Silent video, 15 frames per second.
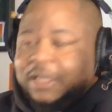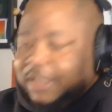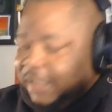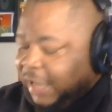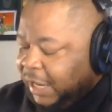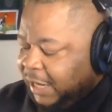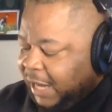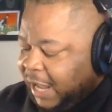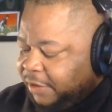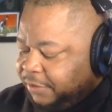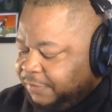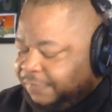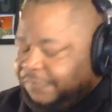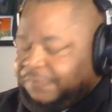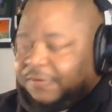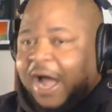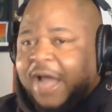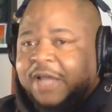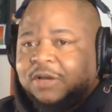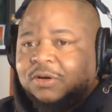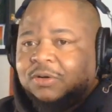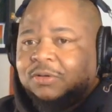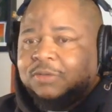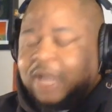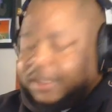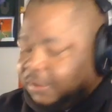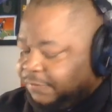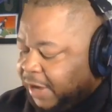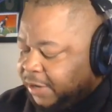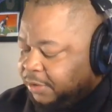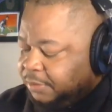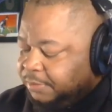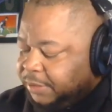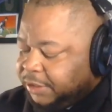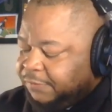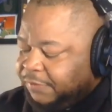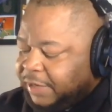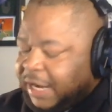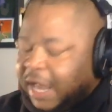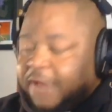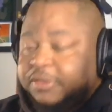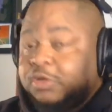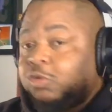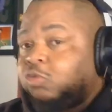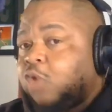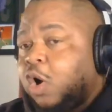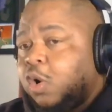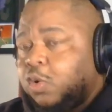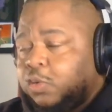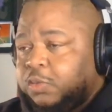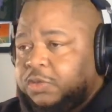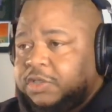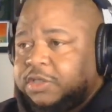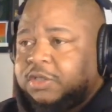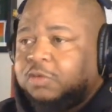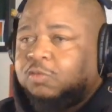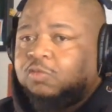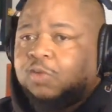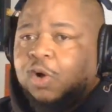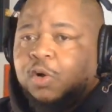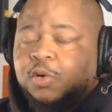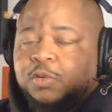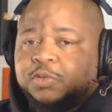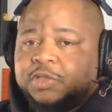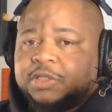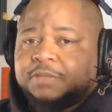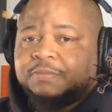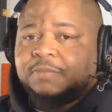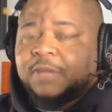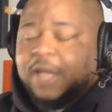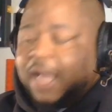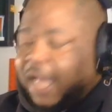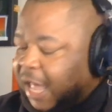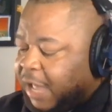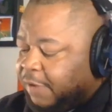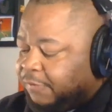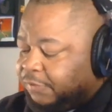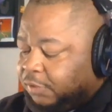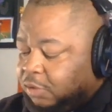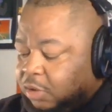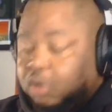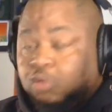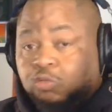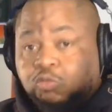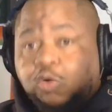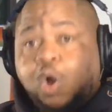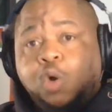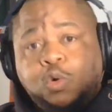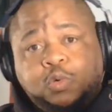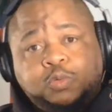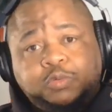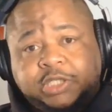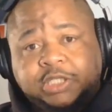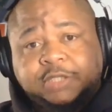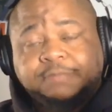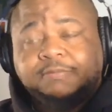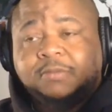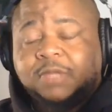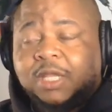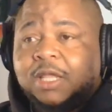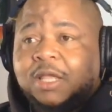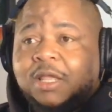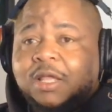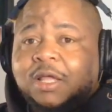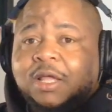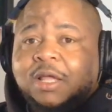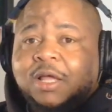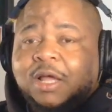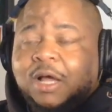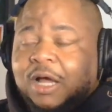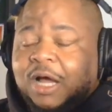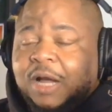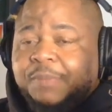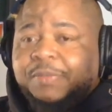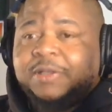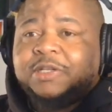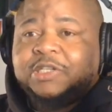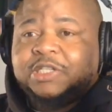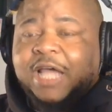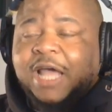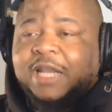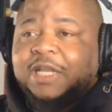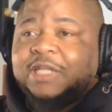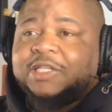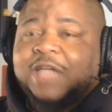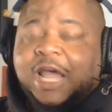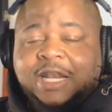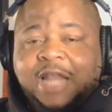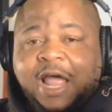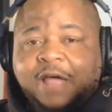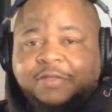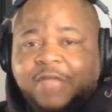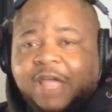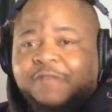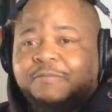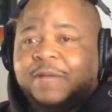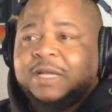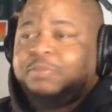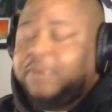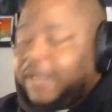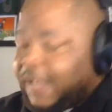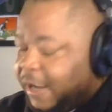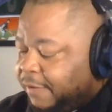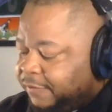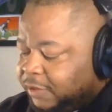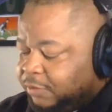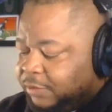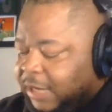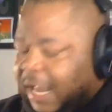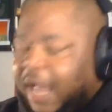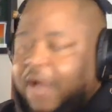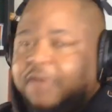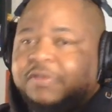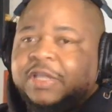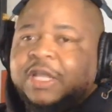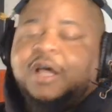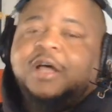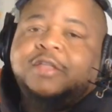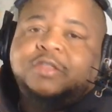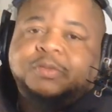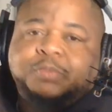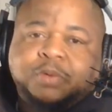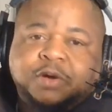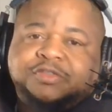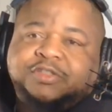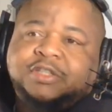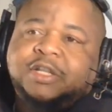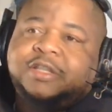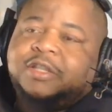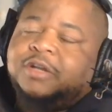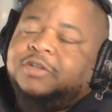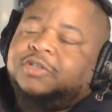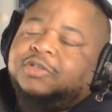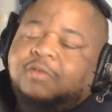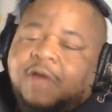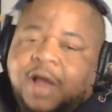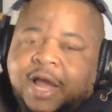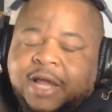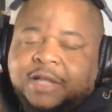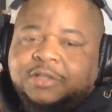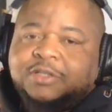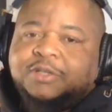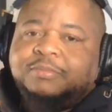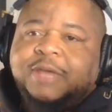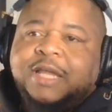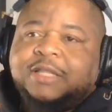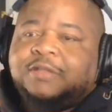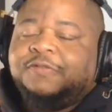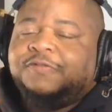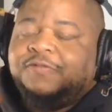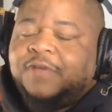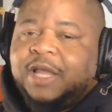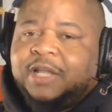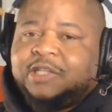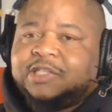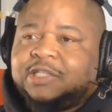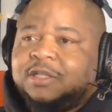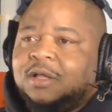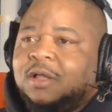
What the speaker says: allowed the vinyl, not the vinyl, but you've allowed the Rose. The Rose have Rose up in the standings, and now they've made the playoffs. So now the other person that they're trying to make the face